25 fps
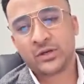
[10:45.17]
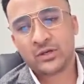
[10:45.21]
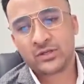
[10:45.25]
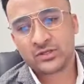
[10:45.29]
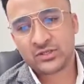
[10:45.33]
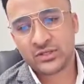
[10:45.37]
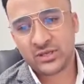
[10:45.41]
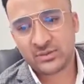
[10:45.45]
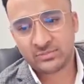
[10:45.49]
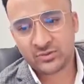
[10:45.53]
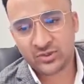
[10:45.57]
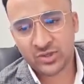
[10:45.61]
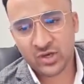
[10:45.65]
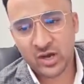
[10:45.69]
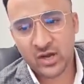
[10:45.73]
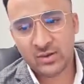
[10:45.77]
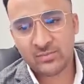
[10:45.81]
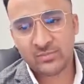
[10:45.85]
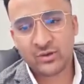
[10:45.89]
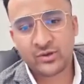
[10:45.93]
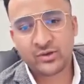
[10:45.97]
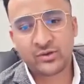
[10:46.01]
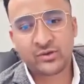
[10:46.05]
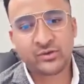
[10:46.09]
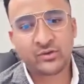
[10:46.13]
some
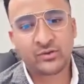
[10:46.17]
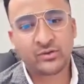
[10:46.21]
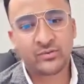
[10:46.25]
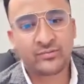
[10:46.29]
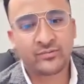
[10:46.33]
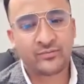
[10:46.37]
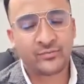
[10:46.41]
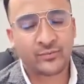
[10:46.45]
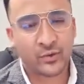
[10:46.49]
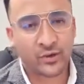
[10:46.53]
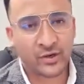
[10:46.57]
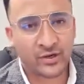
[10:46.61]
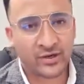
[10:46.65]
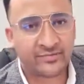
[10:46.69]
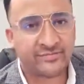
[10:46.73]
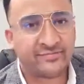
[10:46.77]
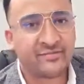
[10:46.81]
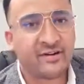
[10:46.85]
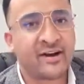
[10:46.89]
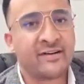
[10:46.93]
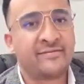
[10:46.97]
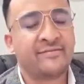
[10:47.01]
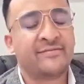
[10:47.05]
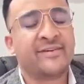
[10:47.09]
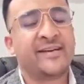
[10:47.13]
time on your
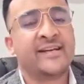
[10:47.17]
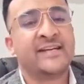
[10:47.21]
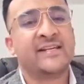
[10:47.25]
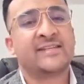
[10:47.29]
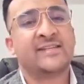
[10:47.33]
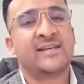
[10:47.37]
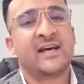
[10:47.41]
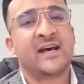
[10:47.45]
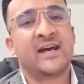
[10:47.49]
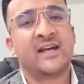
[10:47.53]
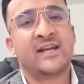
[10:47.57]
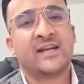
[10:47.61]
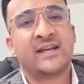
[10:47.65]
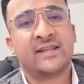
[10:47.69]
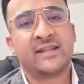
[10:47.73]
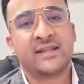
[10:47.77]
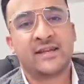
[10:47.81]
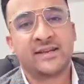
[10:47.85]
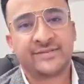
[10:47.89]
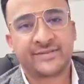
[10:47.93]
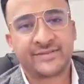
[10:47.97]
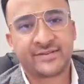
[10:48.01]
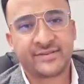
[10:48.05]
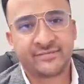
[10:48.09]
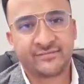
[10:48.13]
485 visa and
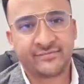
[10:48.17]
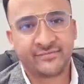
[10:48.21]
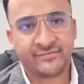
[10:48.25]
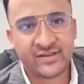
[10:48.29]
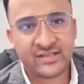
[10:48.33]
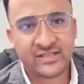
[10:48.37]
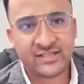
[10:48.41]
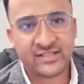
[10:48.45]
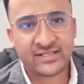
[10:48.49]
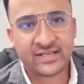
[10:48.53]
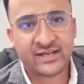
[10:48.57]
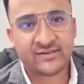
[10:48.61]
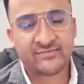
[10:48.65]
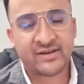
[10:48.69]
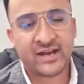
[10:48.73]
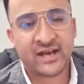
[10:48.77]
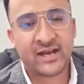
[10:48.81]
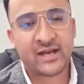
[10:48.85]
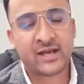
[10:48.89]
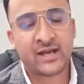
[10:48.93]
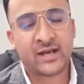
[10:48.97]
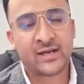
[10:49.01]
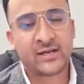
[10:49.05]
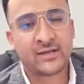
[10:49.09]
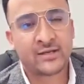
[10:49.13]
there's some visa
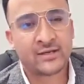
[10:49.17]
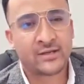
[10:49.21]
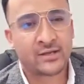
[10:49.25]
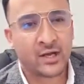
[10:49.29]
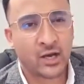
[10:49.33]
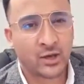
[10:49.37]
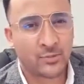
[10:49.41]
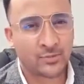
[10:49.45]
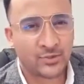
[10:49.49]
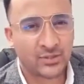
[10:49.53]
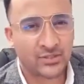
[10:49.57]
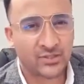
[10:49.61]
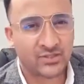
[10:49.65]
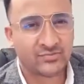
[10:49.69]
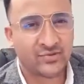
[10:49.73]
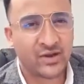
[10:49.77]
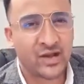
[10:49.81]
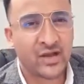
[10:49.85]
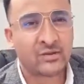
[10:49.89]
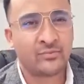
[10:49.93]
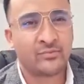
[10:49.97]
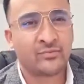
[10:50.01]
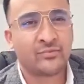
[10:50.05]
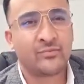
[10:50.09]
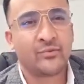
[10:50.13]
options
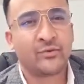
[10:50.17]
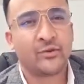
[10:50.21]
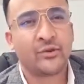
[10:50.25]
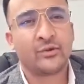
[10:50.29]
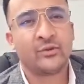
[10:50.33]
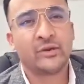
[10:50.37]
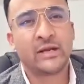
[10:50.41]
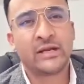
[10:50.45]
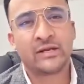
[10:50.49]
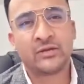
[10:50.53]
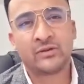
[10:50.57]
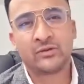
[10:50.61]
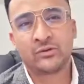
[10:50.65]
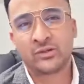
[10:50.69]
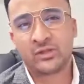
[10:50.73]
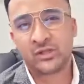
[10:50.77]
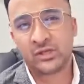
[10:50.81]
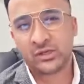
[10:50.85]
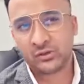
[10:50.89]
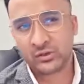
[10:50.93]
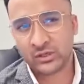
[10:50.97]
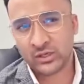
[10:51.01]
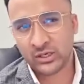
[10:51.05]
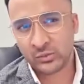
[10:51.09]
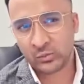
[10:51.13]
available for you, and you
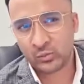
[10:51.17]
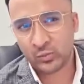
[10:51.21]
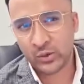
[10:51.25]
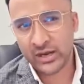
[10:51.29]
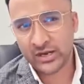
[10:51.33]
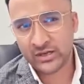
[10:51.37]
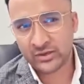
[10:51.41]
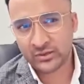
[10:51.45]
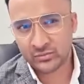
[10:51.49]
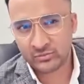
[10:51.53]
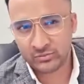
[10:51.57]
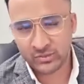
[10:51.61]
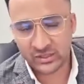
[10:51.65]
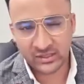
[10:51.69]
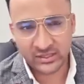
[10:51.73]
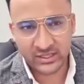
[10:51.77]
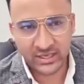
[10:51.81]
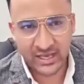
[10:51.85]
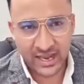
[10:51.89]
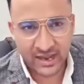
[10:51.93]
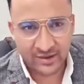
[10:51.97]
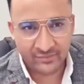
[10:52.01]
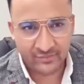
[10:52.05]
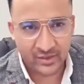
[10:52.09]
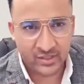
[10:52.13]
think you can wait to meet the
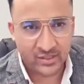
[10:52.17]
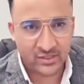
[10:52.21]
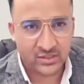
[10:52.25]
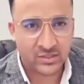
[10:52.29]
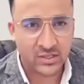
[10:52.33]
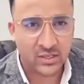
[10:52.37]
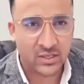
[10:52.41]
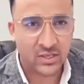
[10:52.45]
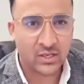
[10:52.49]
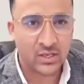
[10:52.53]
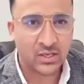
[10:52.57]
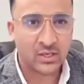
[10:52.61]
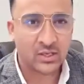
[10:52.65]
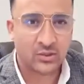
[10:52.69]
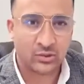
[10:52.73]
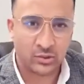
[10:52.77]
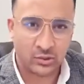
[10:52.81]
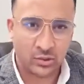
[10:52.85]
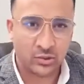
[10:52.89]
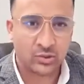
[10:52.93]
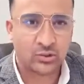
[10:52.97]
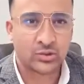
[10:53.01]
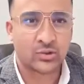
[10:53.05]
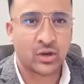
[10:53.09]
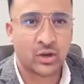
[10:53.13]
caveats,
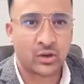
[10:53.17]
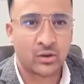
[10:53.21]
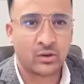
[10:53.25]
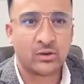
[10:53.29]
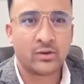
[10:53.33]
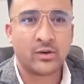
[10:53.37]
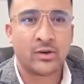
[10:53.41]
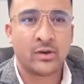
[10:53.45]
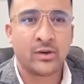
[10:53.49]
do so.